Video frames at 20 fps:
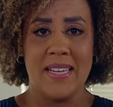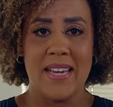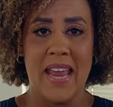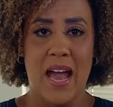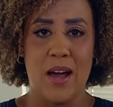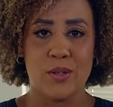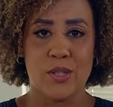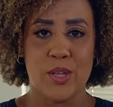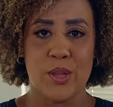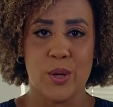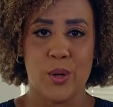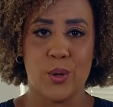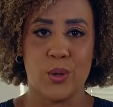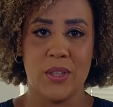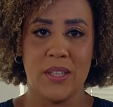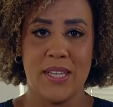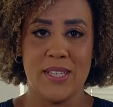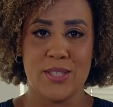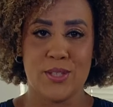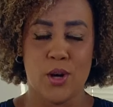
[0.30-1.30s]
Now to the
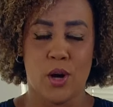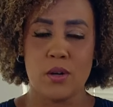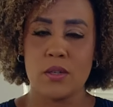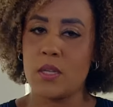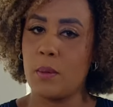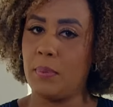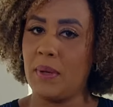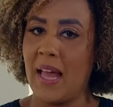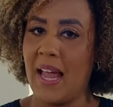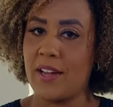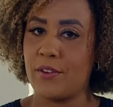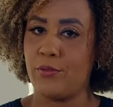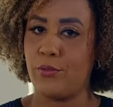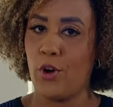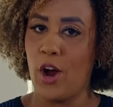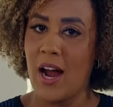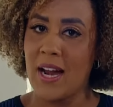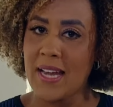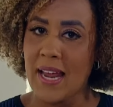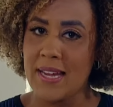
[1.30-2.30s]
early start to Black
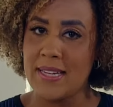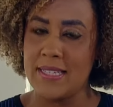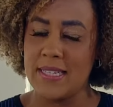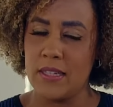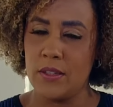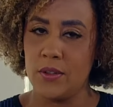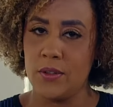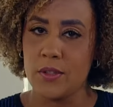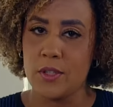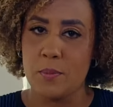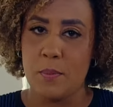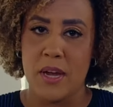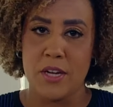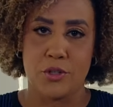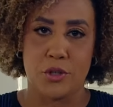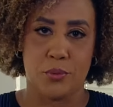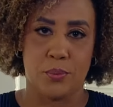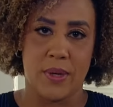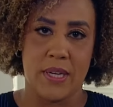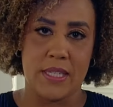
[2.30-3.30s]
Friday deals.
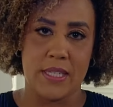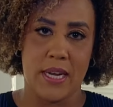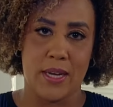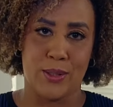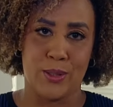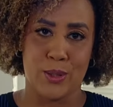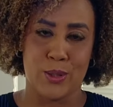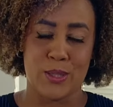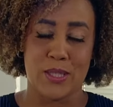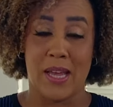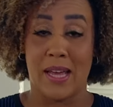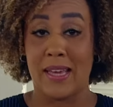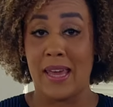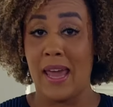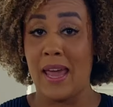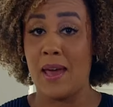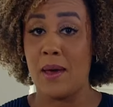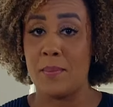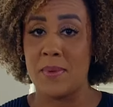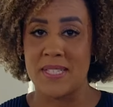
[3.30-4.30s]
Major retailers like
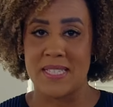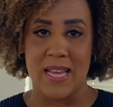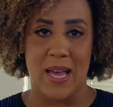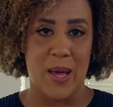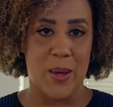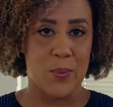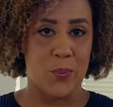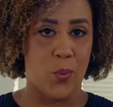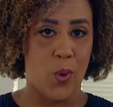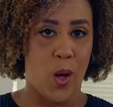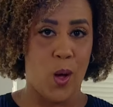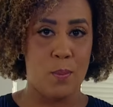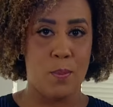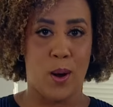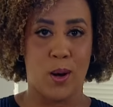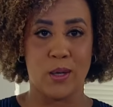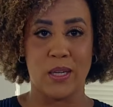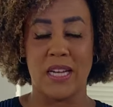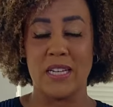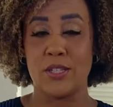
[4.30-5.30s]
Amazon,
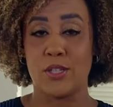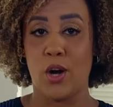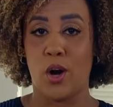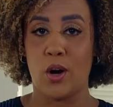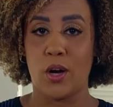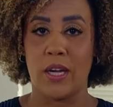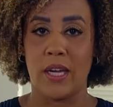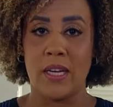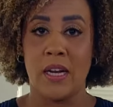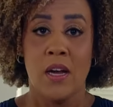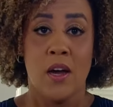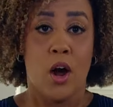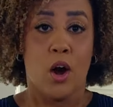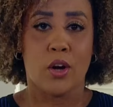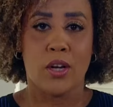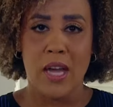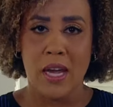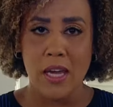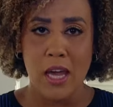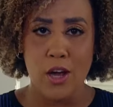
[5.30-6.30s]
Walmart, and Target are
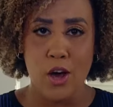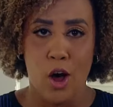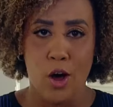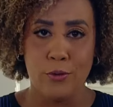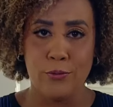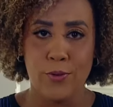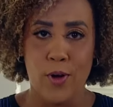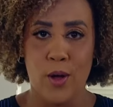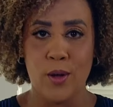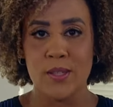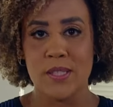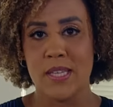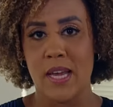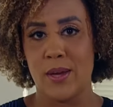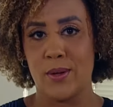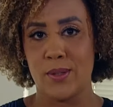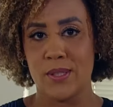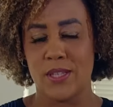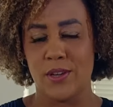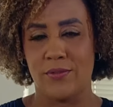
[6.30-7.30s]
kicking off fall
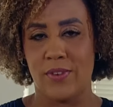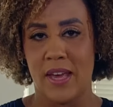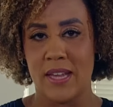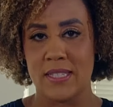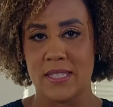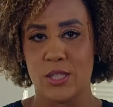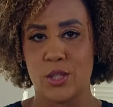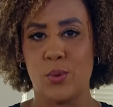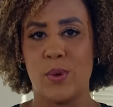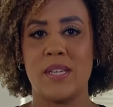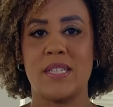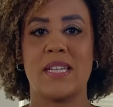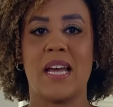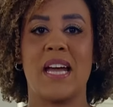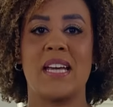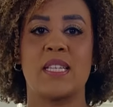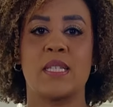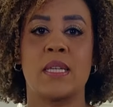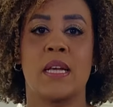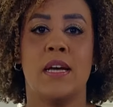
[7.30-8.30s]
sales events to
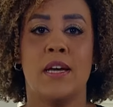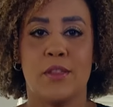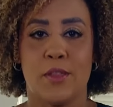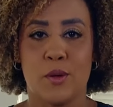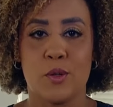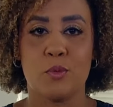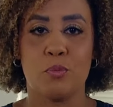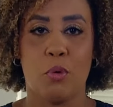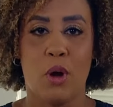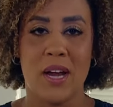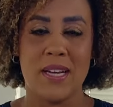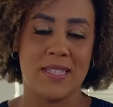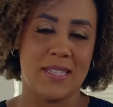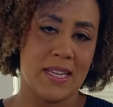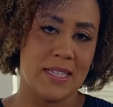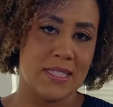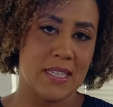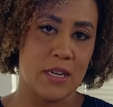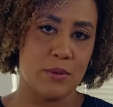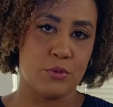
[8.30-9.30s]
entice those
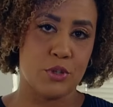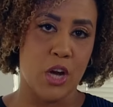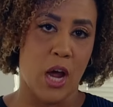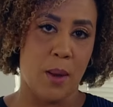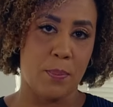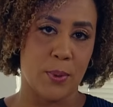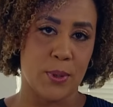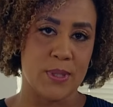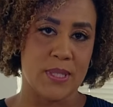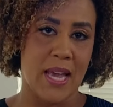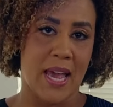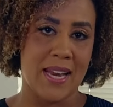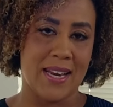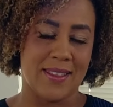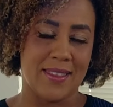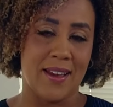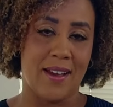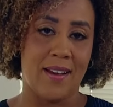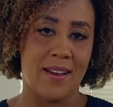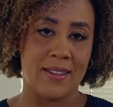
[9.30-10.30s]
price-sensitive shoppers ahead
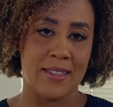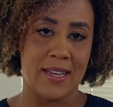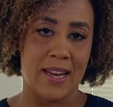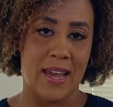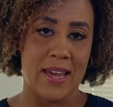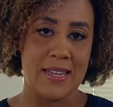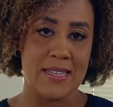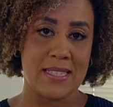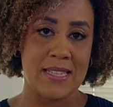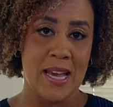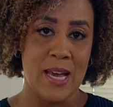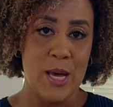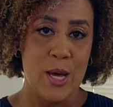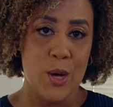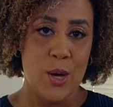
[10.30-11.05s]
of the holidays.